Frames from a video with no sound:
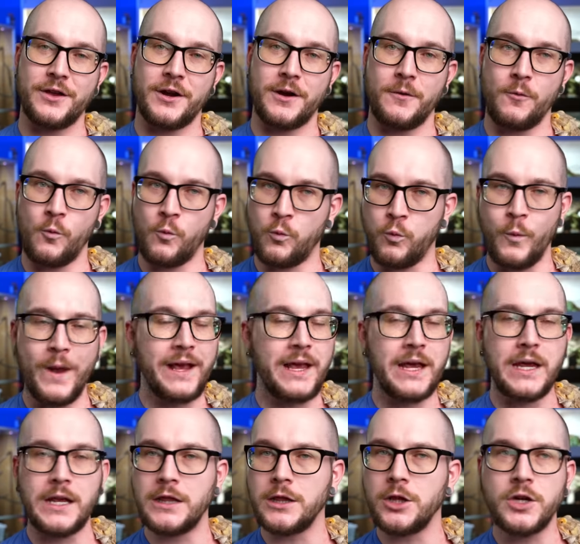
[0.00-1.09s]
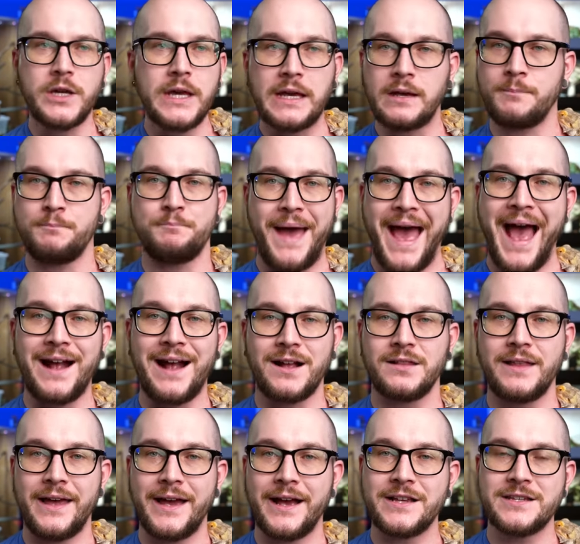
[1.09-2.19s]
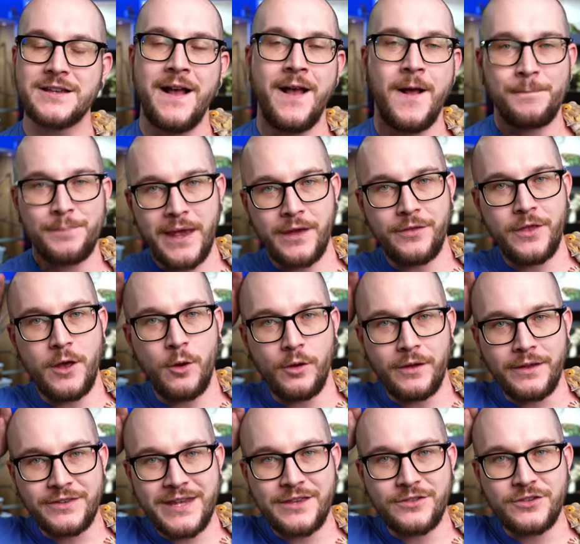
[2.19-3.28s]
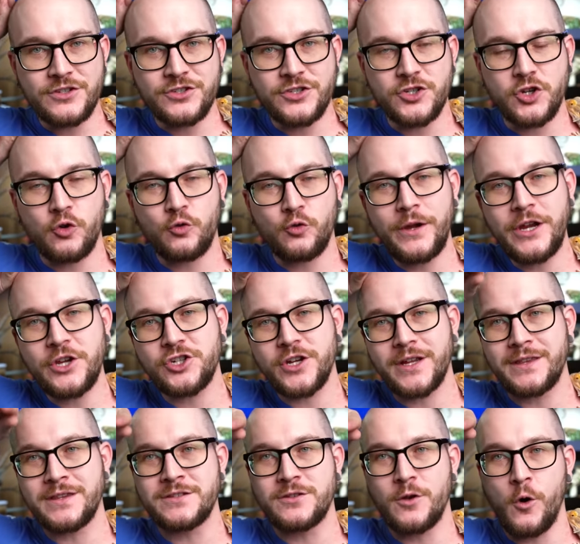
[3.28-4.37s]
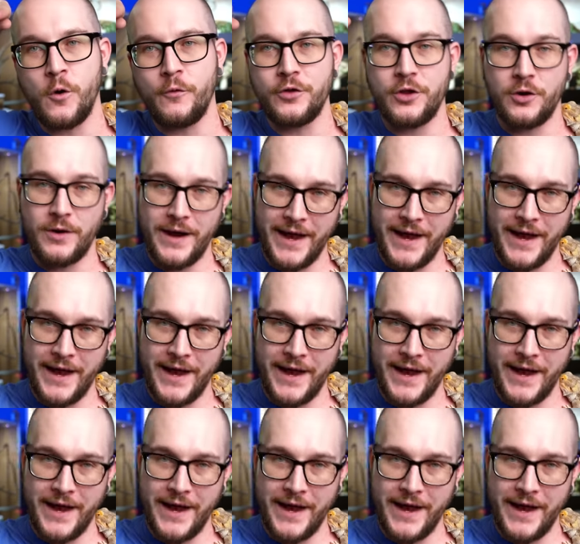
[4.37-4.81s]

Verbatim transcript: their wicked looking back legs and they'll take the secretions over their